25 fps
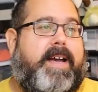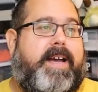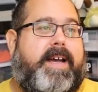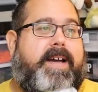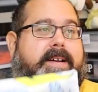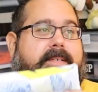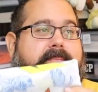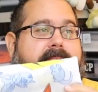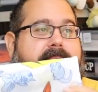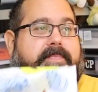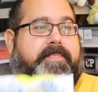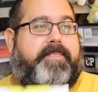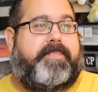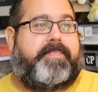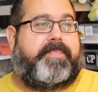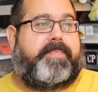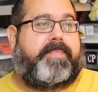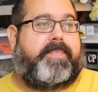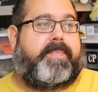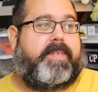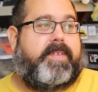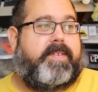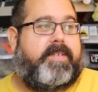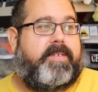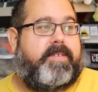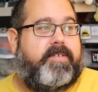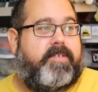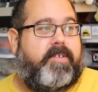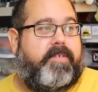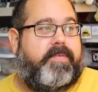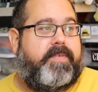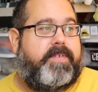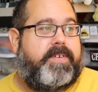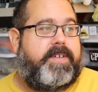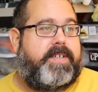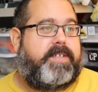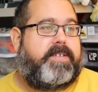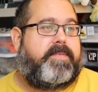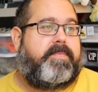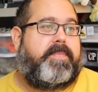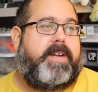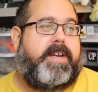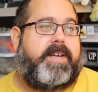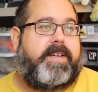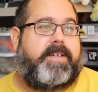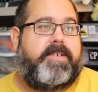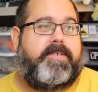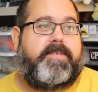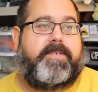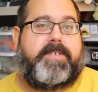Um, sold for decent
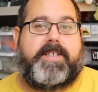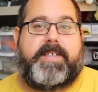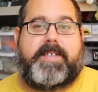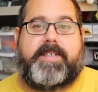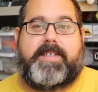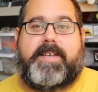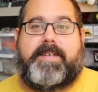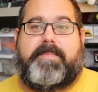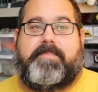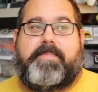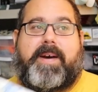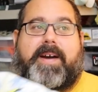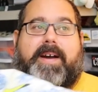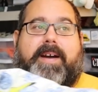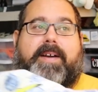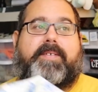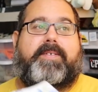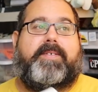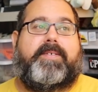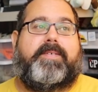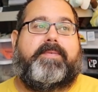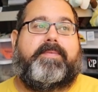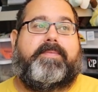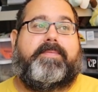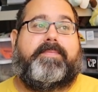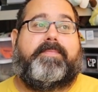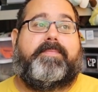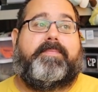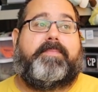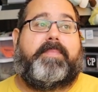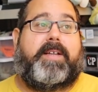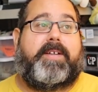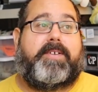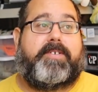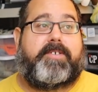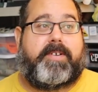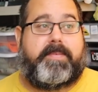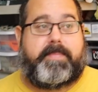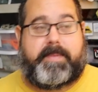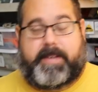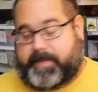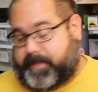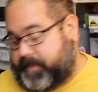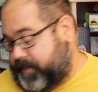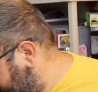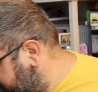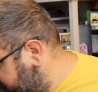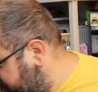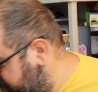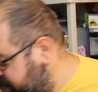money too, 16 bucks plus shipping.
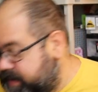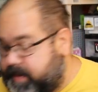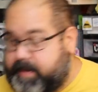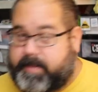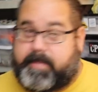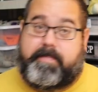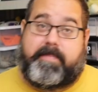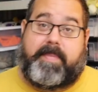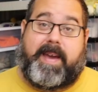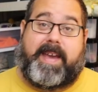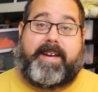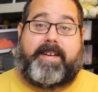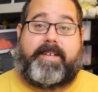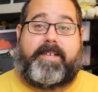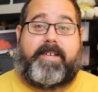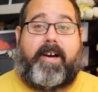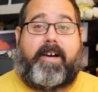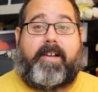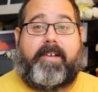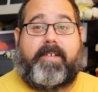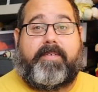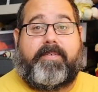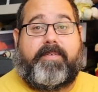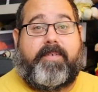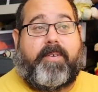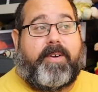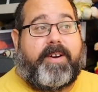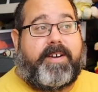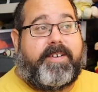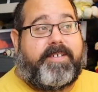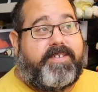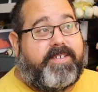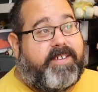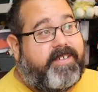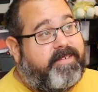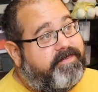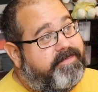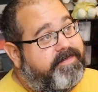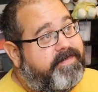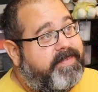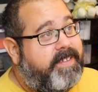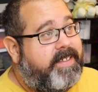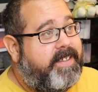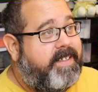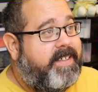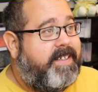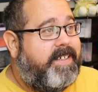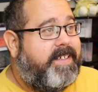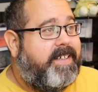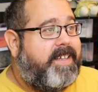Paid a dollar for it, so
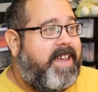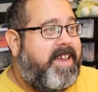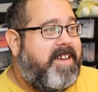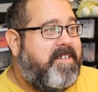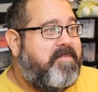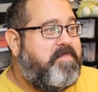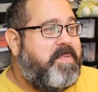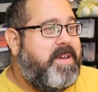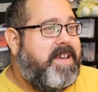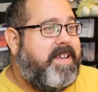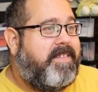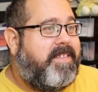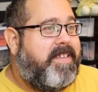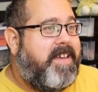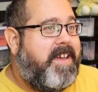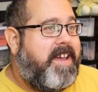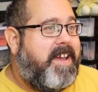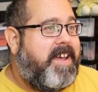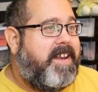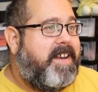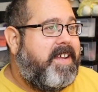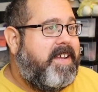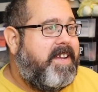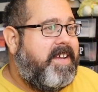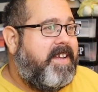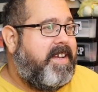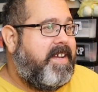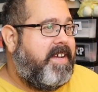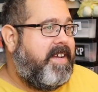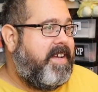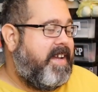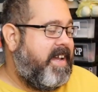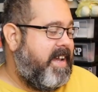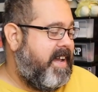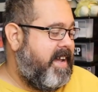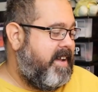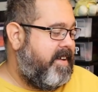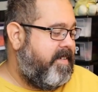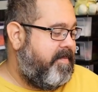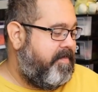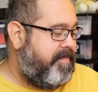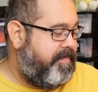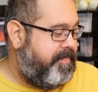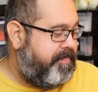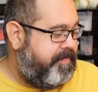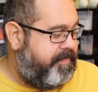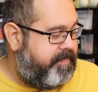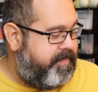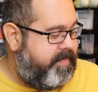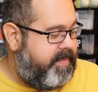can't beat that.
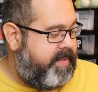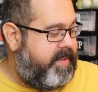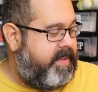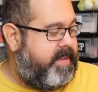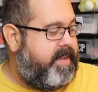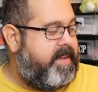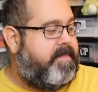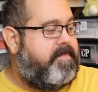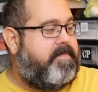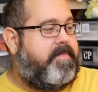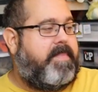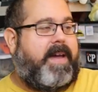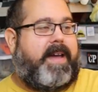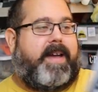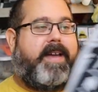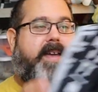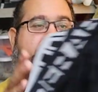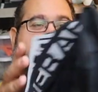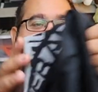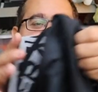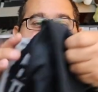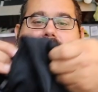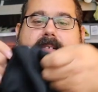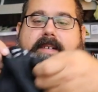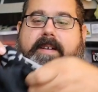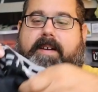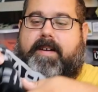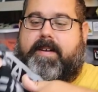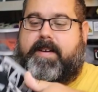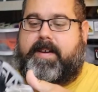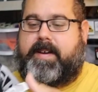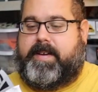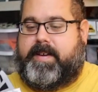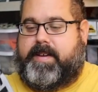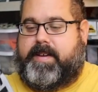Um, getting back into our